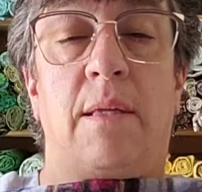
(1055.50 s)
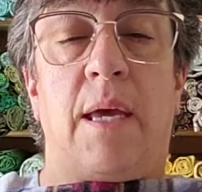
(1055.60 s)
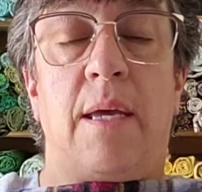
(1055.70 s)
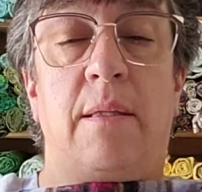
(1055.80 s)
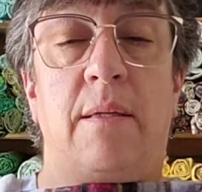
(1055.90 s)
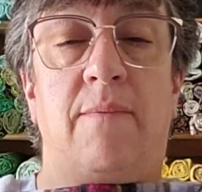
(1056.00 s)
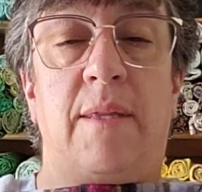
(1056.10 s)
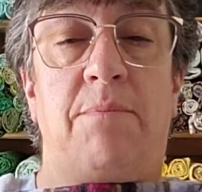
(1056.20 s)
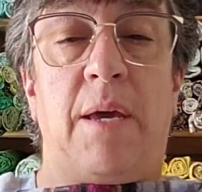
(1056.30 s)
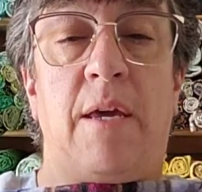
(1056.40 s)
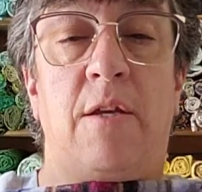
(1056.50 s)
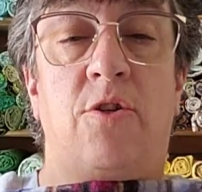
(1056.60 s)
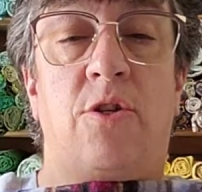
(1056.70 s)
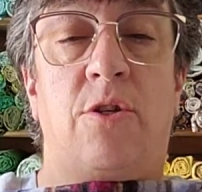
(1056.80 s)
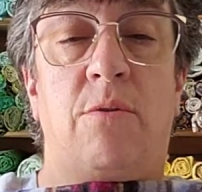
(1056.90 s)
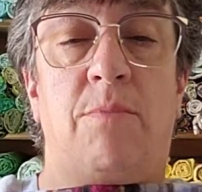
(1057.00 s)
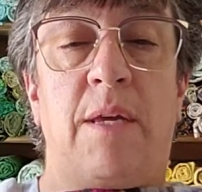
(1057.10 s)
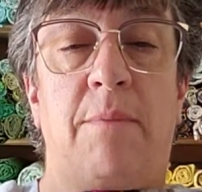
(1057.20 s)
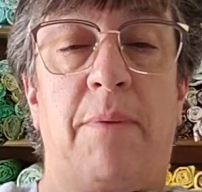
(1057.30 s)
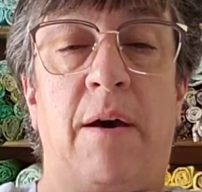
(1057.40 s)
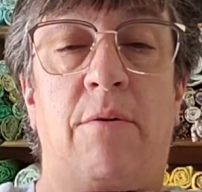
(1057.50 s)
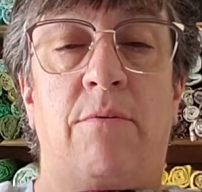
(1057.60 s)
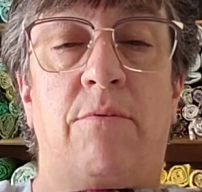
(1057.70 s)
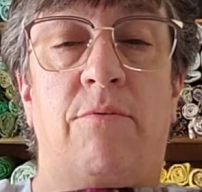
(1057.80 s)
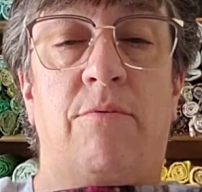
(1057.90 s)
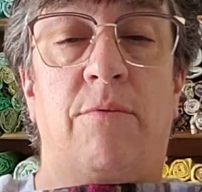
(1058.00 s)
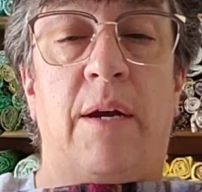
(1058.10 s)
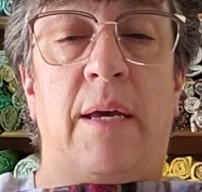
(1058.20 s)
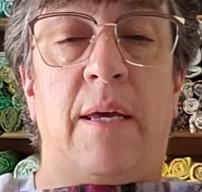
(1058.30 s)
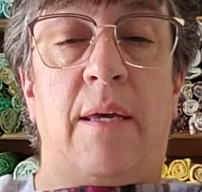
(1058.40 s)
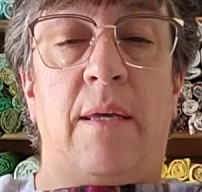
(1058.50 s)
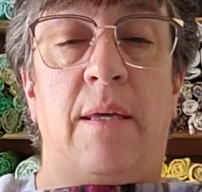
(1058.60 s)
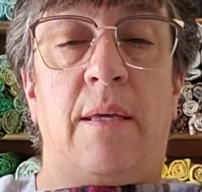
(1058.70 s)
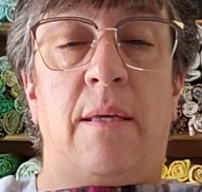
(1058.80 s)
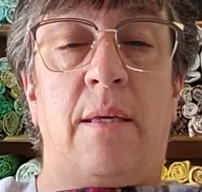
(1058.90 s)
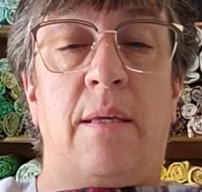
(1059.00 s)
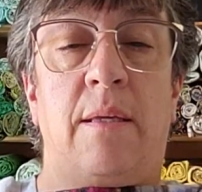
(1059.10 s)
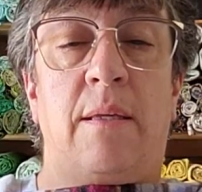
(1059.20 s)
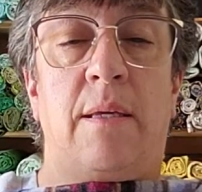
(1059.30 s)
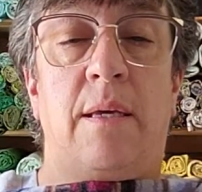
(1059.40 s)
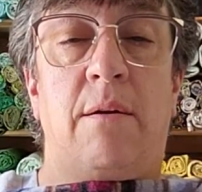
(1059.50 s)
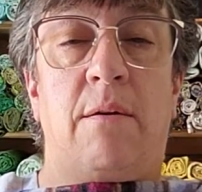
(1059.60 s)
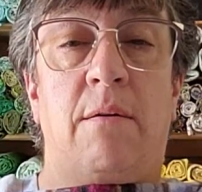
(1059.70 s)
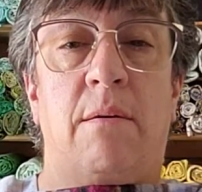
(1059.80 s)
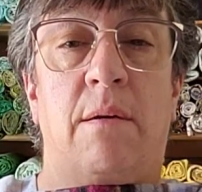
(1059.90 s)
end of the page should be about right here,